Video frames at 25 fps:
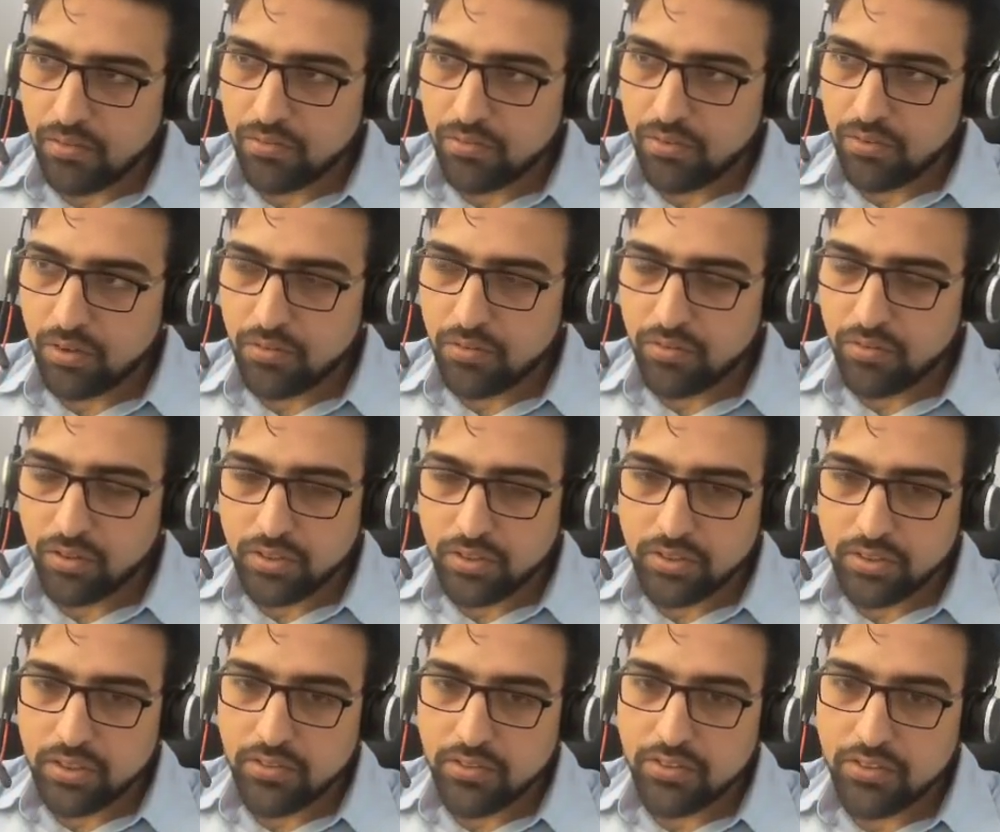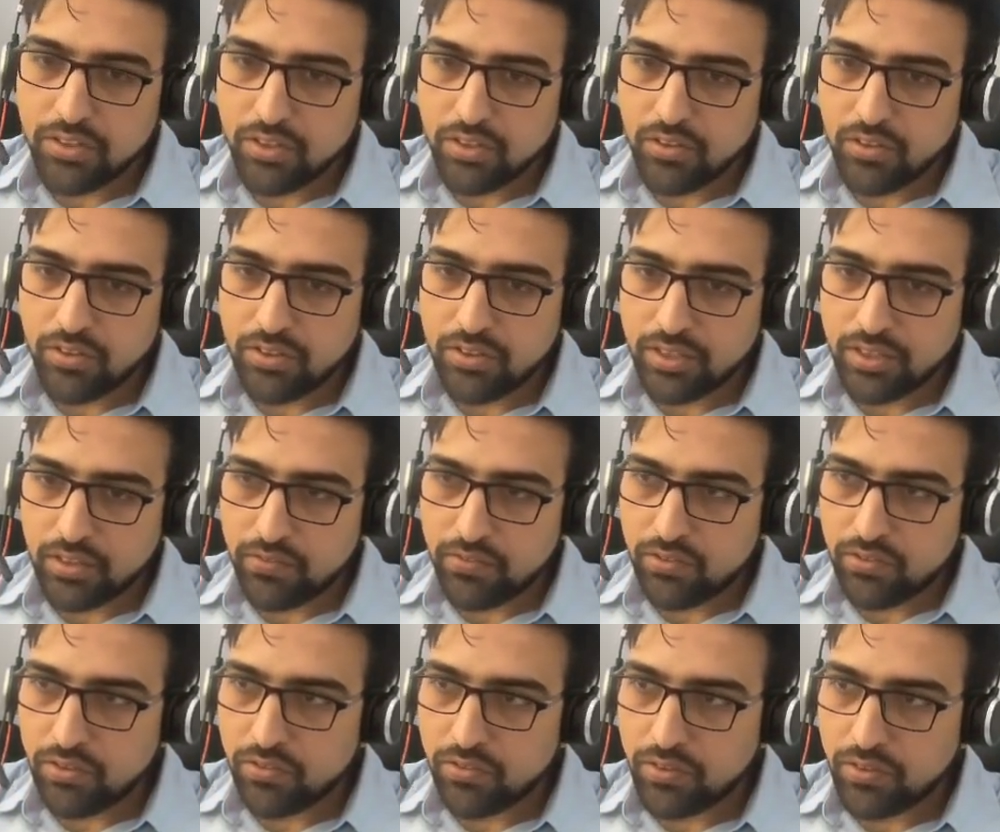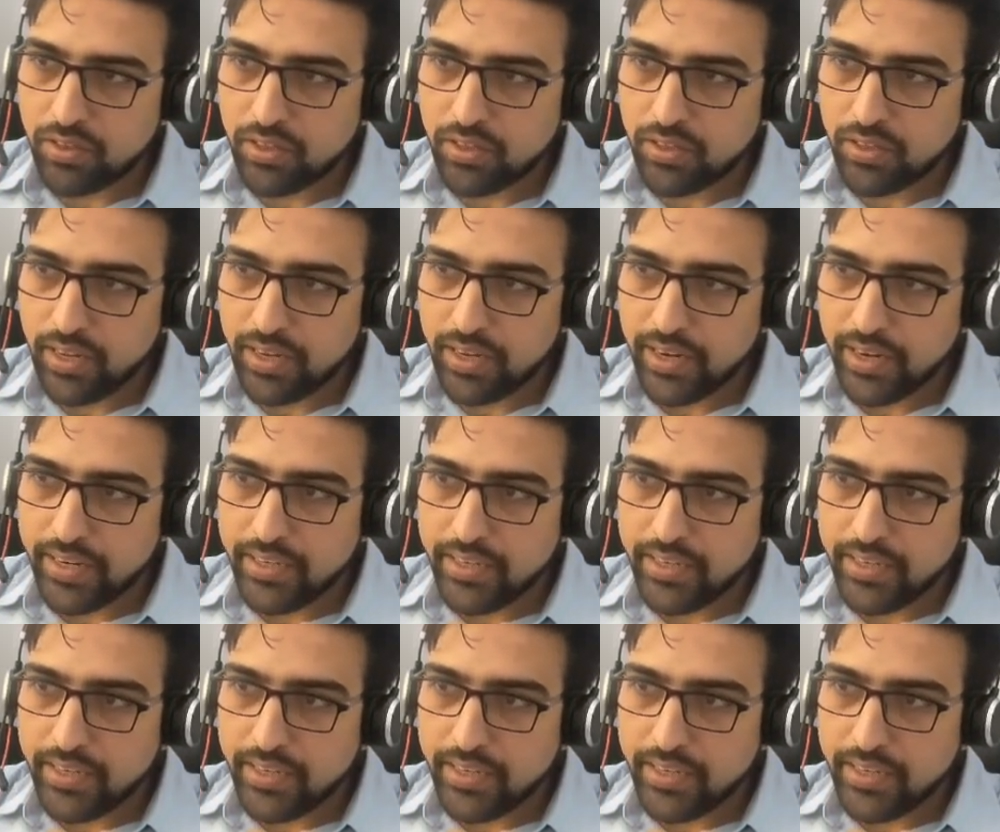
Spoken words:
for the ServiceNow itself. So whether an